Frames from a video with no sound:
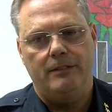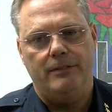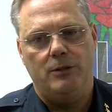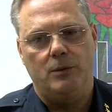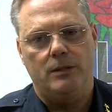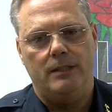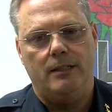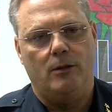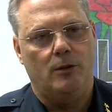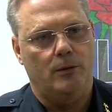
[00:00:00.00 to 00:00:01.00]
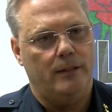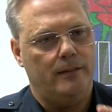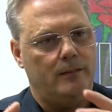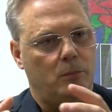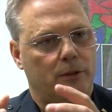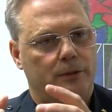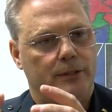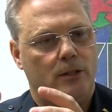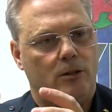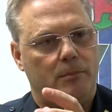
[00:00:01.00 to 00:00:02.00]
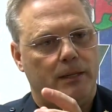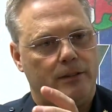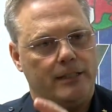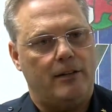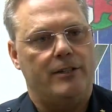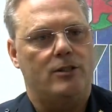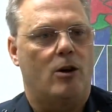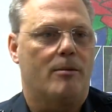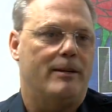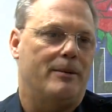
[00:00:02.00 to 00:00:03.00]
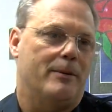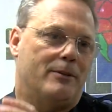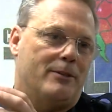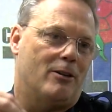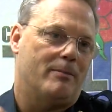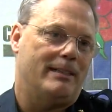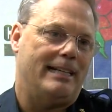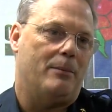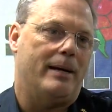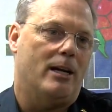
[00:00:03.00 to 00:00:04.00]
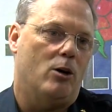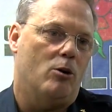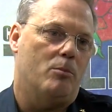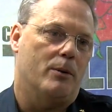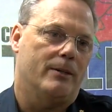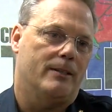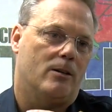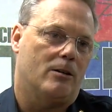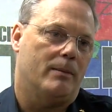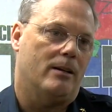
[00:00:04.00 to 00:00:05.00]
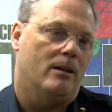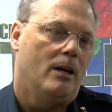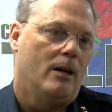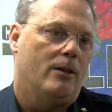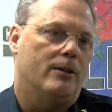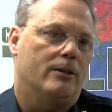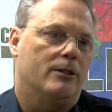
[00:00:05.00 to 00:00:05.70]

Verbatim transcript: individuals or in whether you talk about the Salvation Army, whether you talk about the Gateway of Hope, whether you talk about the,